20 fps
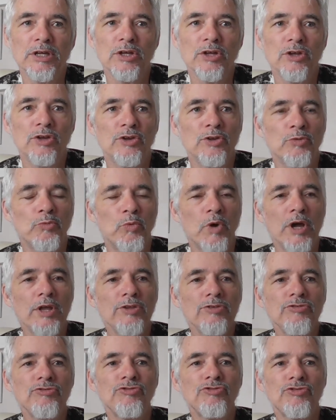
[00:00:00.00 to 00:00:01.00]
the
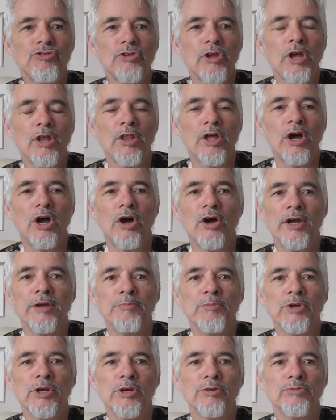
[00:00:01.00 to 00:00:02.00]
ones that
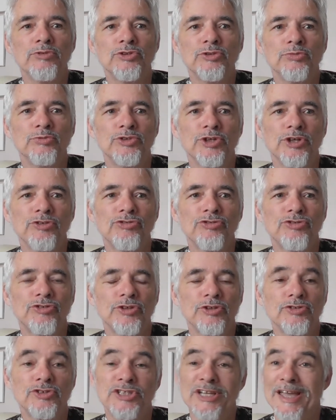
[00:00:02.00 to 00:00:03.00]
I'm going to just
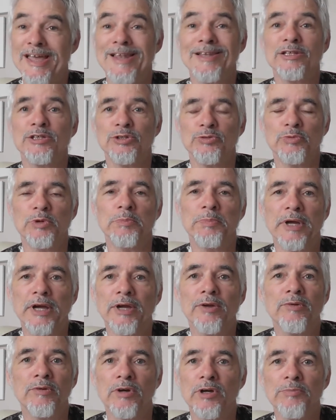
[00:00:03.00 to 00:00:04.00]
tell you
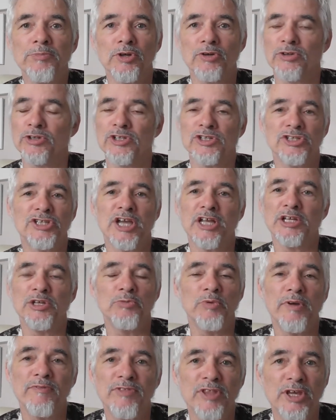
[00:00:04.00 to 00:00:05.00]
about, I'm not going to tell you
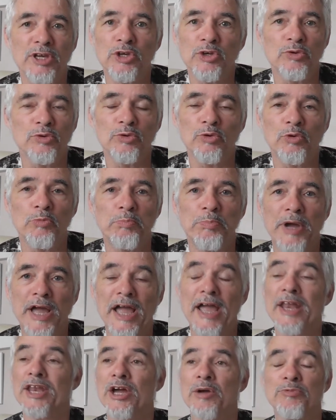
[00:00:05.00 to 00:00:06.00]
whether they're good or
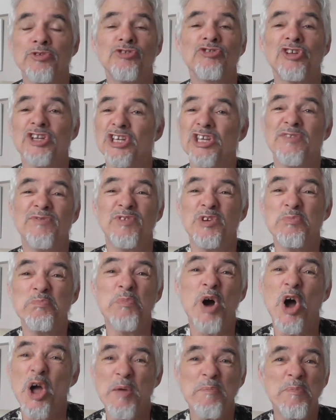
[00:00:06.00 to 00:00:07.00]
bad. I'm just going to give you
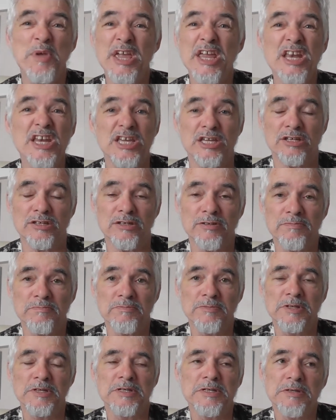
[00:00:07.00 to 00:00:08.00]
my opinion
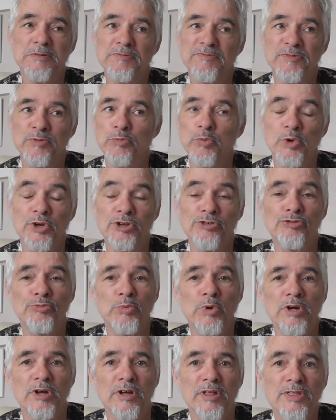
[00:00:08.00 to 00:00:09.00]
for what it's
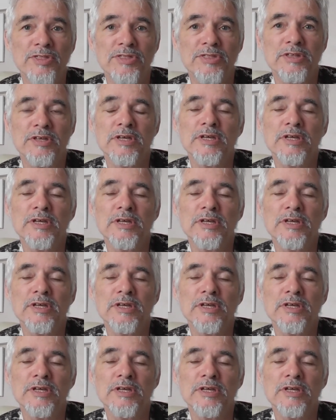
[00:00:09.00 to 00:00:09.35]
worth.